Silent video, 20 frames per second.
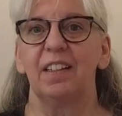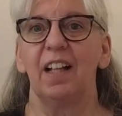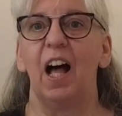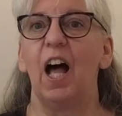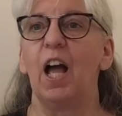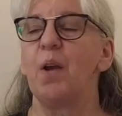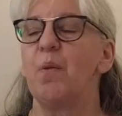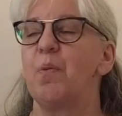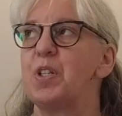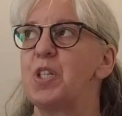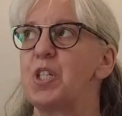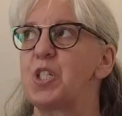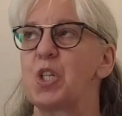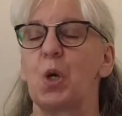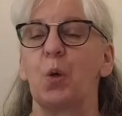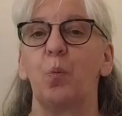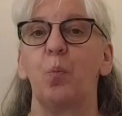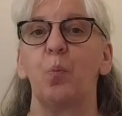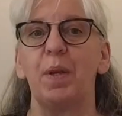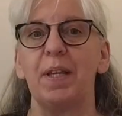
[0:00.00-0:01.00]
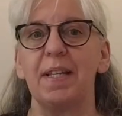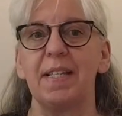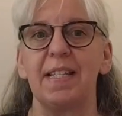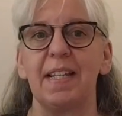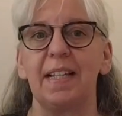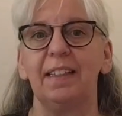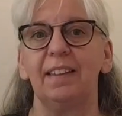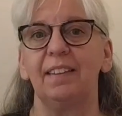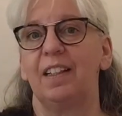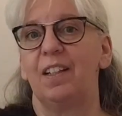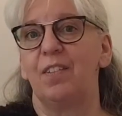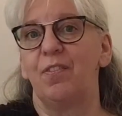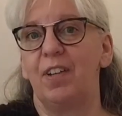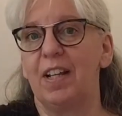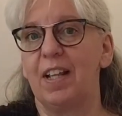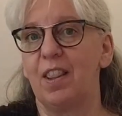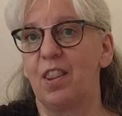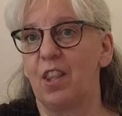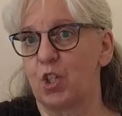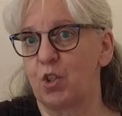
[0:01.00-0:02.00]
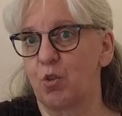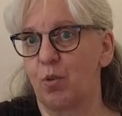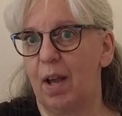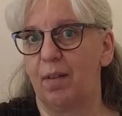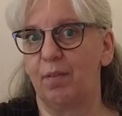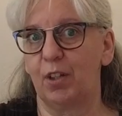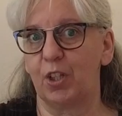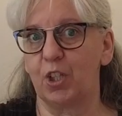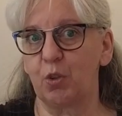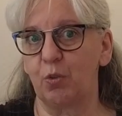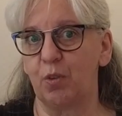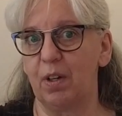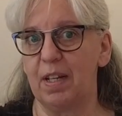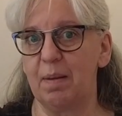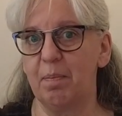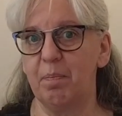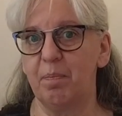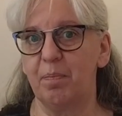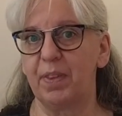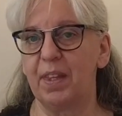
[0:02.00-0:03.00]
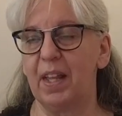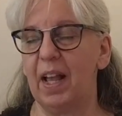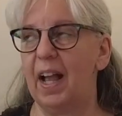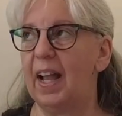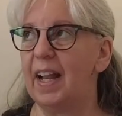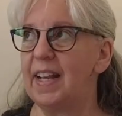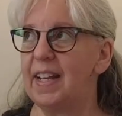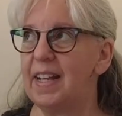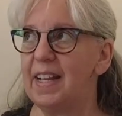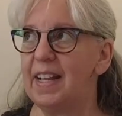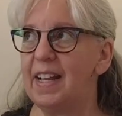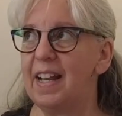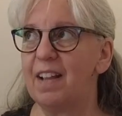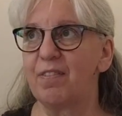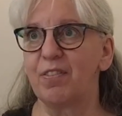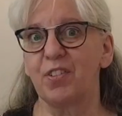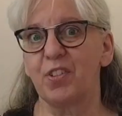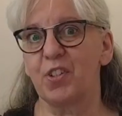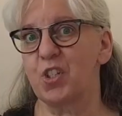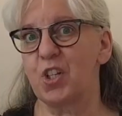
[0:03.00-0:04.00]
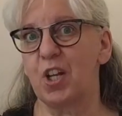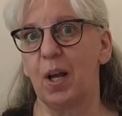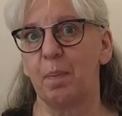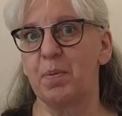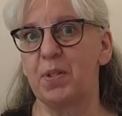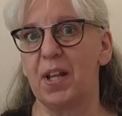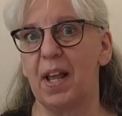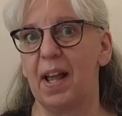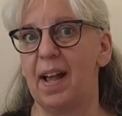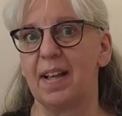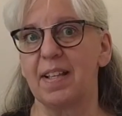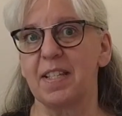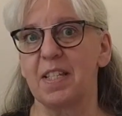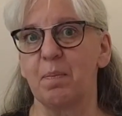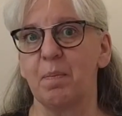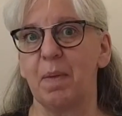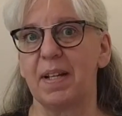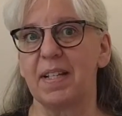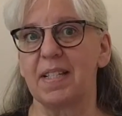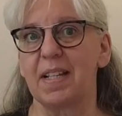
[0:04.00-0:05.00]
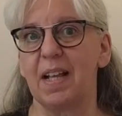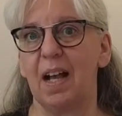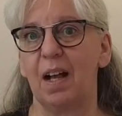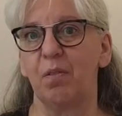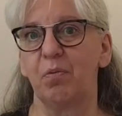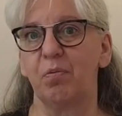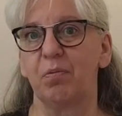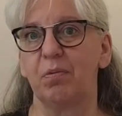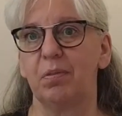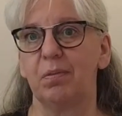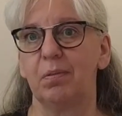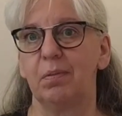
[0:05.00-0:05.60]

I was so busy living the travel dream, I never stopped to ask myself,